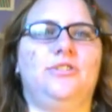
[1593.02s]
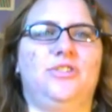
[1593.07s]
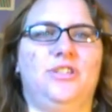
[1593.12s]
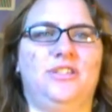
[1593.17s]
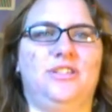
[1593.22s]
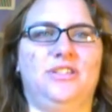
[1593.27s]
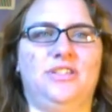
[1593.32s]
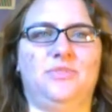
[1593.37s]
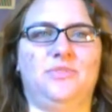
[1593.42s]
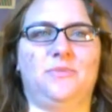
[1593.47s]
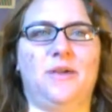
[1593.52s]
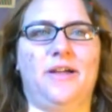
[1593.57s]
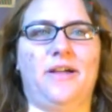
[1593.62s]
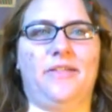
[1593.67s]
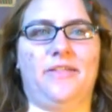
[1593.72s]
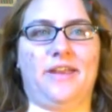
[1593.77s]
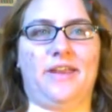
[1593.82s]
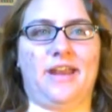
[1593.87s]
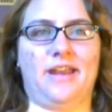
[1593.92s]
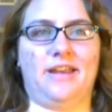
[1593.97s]
it is just
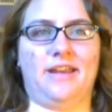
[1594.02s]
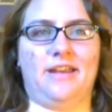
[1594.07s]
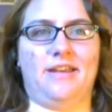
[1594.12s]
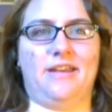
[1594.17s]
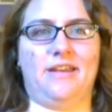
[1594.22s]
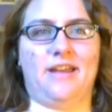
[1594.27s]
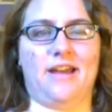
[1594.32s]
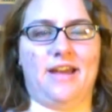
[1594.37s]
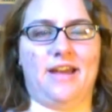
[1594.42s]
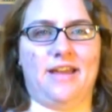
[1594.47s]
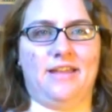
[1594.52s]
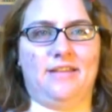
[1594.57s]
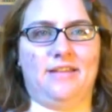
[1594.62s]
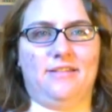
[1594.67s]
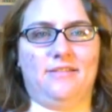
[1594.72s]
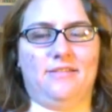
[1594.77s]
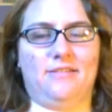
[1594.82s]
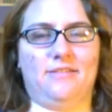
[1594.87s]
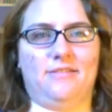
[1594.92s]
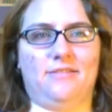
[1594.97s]
as well that I did
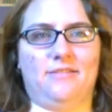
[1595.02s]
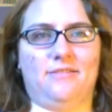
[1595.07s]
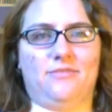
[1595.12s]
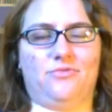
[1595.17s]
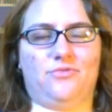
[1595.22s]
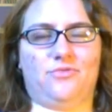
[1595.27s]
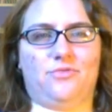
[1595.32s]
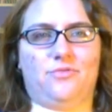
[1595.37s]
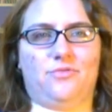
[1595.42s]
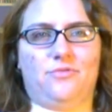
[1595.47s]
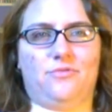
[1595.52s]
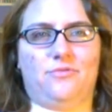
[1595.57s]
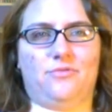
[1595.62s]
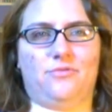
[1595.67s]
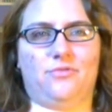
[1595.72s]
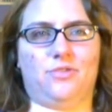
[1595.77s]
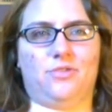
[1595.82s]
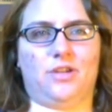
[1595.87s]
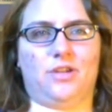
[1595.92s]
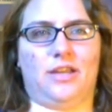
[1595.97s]
not
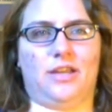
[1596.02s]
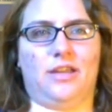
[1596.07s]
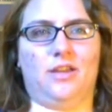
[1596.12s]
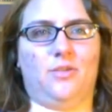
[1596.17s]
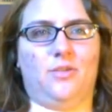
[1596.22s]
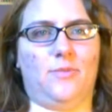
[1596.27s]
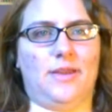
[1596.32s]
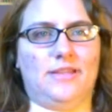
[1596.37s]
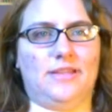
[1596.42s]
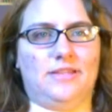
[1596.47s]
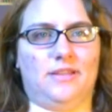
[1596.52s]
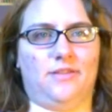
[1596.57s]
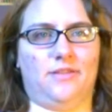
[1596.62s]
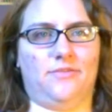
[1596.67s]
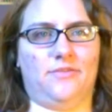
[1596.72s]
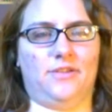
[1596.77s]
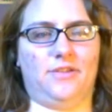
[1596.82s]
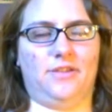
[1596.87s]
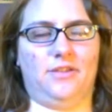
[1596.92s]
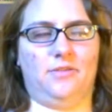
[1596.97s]
try and kill
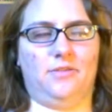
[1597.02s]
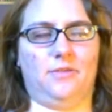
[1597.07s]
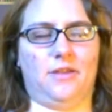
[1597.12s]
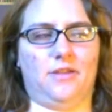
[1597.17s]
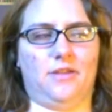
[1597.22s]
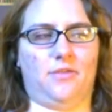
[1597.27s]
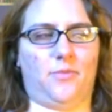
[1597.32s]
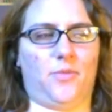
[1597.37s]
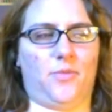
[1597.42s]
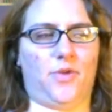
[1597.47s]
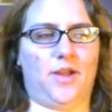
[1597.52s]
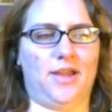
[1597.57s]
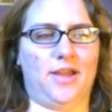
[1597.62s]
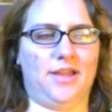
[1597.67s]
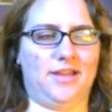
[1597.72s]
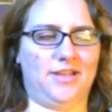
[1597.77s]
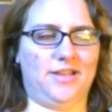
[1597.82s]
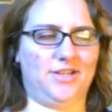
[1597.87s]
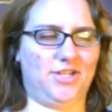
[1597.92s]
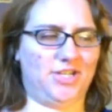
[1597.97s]
myself and do
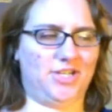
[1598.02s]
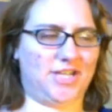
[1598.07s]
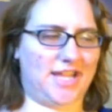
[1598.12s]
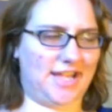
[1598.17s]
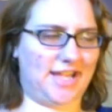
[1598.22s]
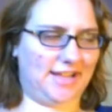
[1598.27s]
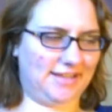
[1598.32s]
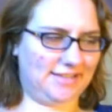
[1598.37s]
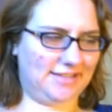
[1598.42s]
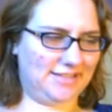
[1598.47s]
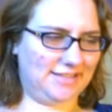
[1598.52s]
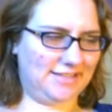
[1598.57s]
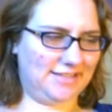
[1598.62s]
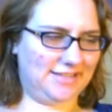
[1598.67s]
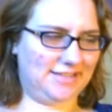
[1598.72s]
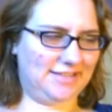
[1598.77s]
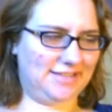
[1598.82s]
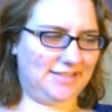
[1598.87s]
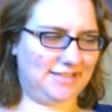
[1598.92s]
another project.